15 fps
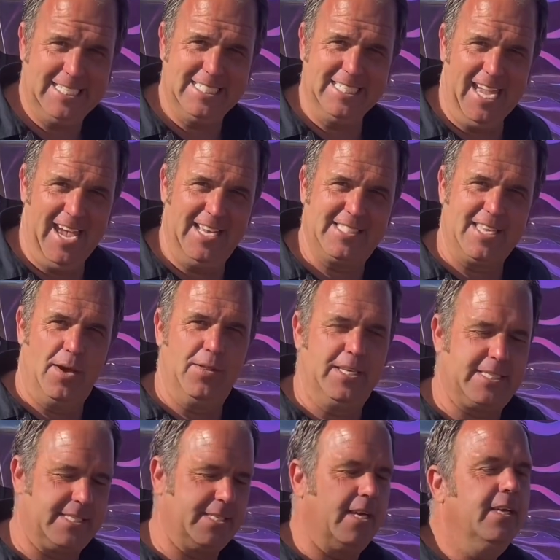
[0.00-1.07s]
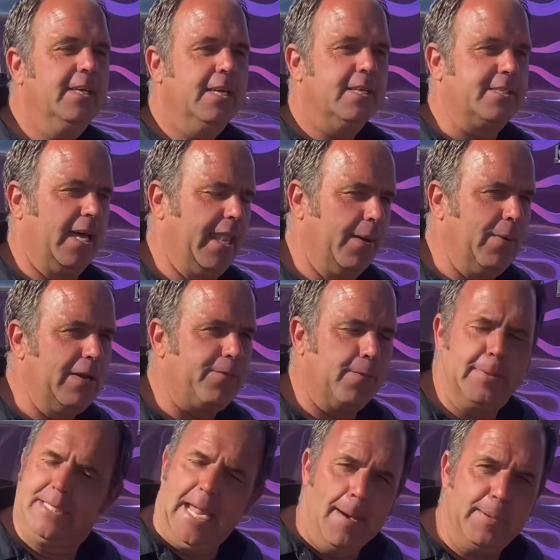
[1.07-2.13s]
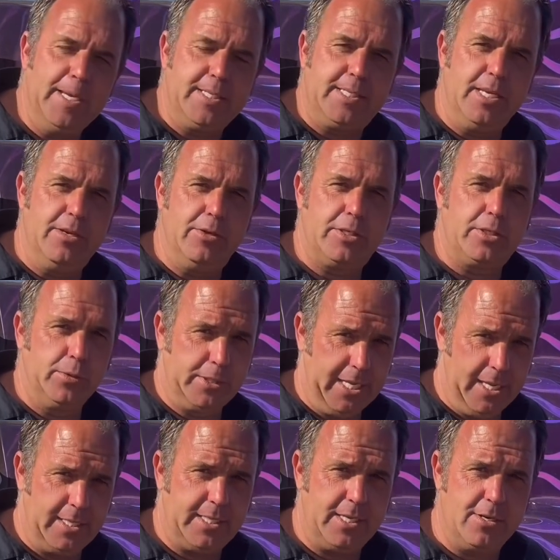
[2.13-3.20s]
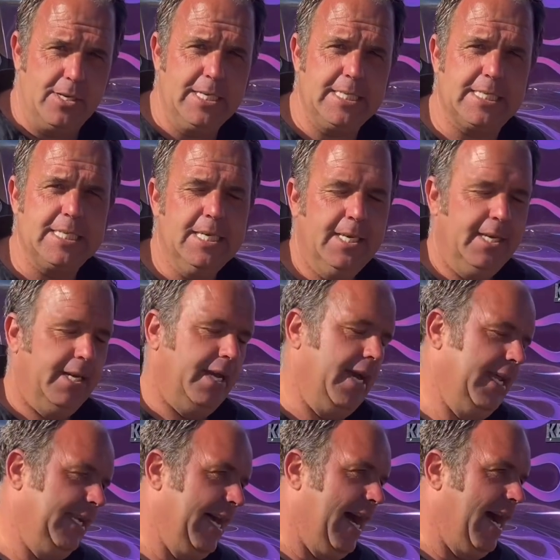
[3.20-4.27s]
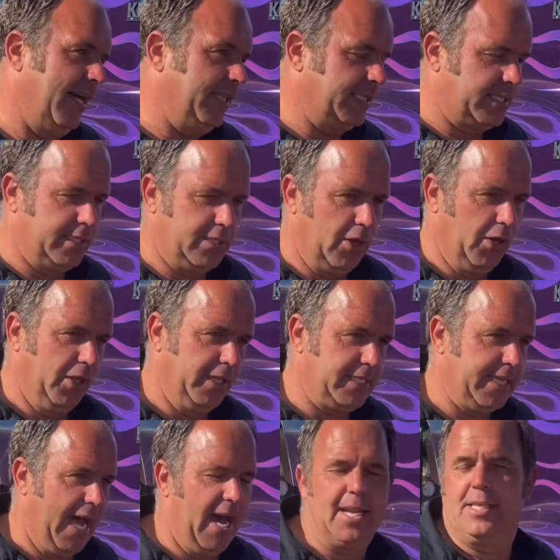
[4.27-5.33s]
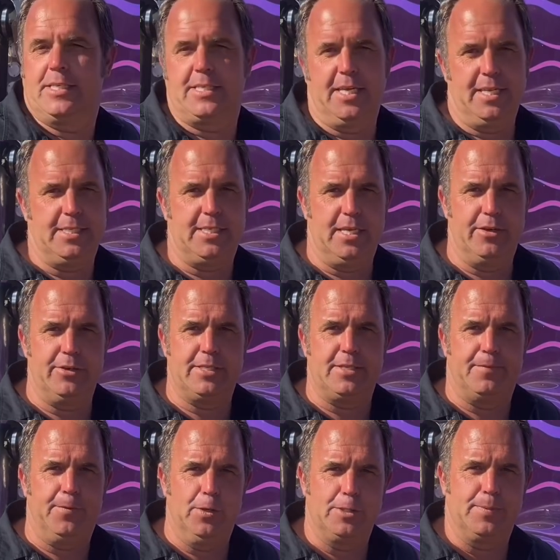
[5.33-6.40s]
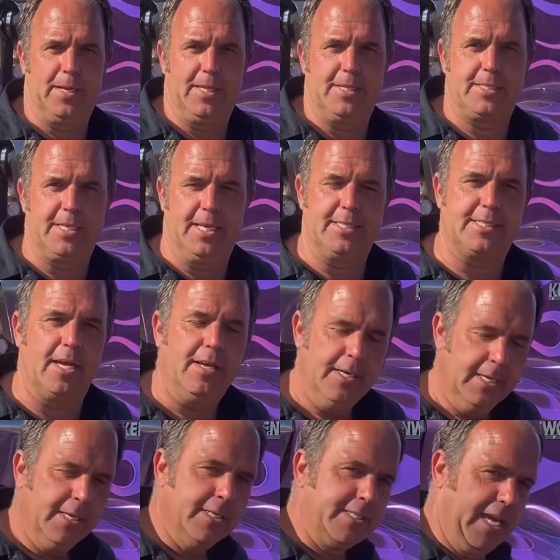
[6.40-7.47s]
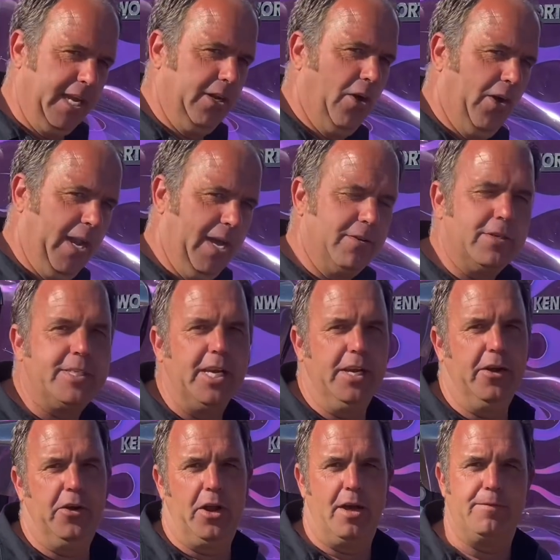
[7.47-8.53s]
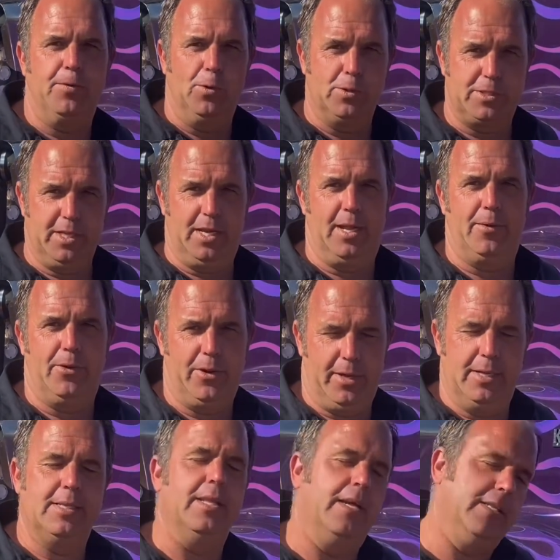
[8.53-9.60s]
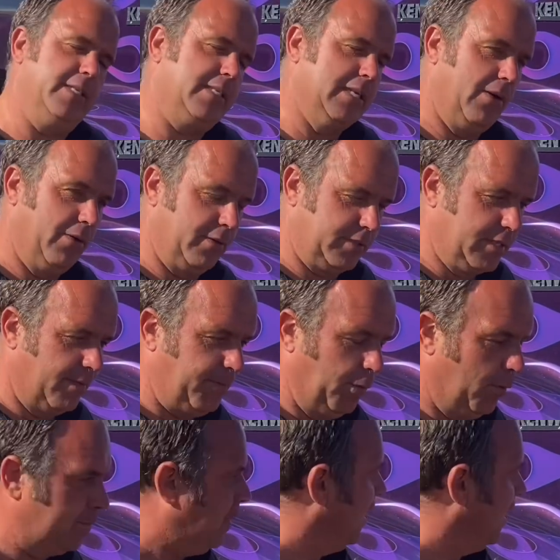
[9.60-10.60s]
Yeah, so they went from a W series to a T series, and this is the early start of the T series, the first one of the T. So T900, T904, T900, and so on and so forth.